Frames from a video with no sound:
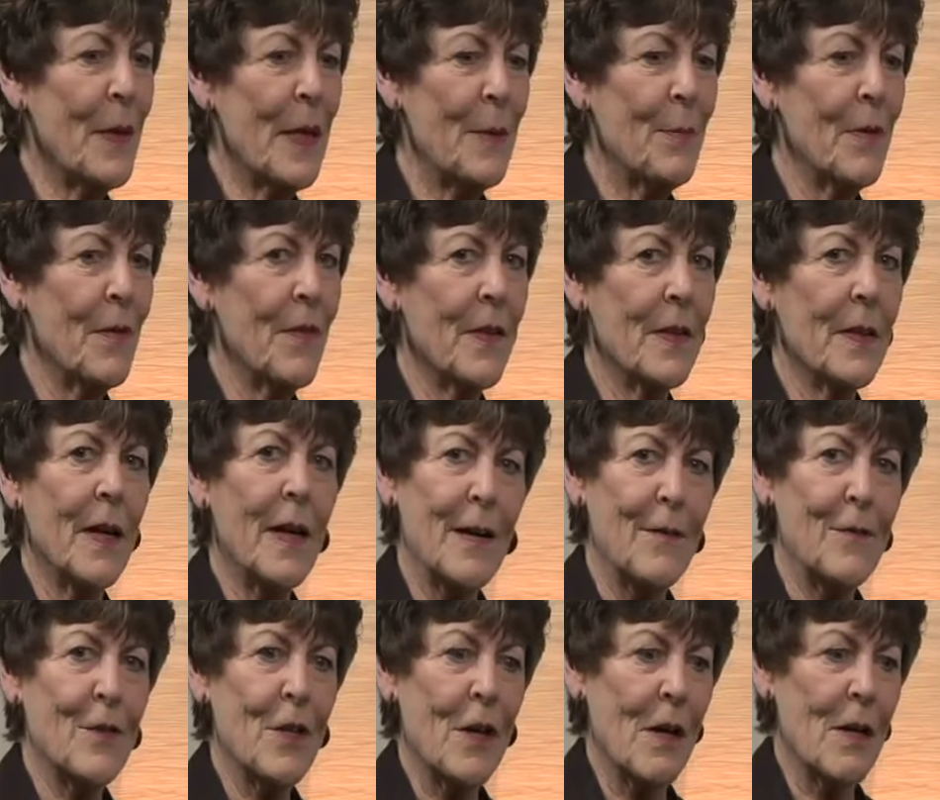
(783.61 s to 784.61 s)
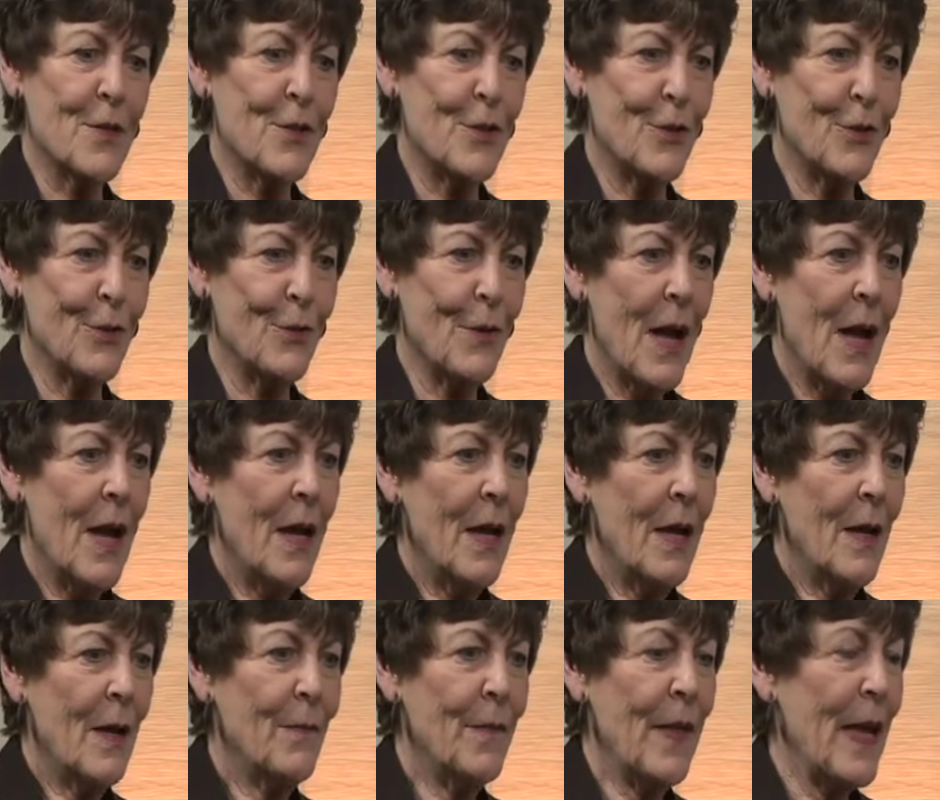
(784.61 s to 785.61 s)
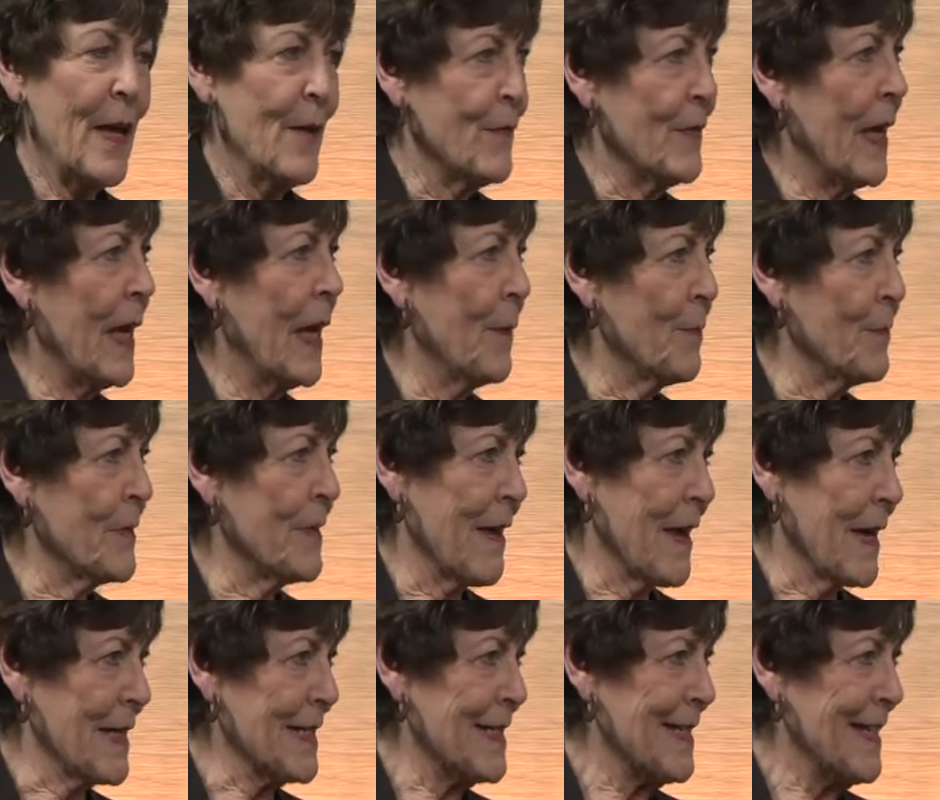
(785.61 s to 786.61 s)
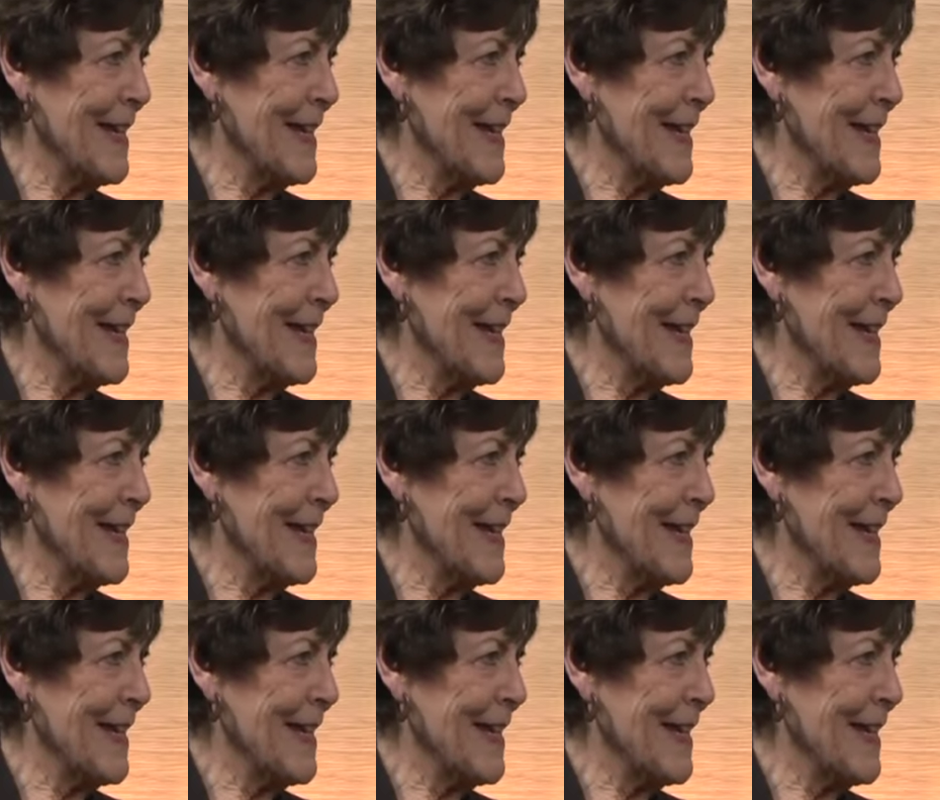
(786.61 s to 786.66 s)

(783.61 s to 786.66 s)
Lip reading: people that I've talked to, they have kept that.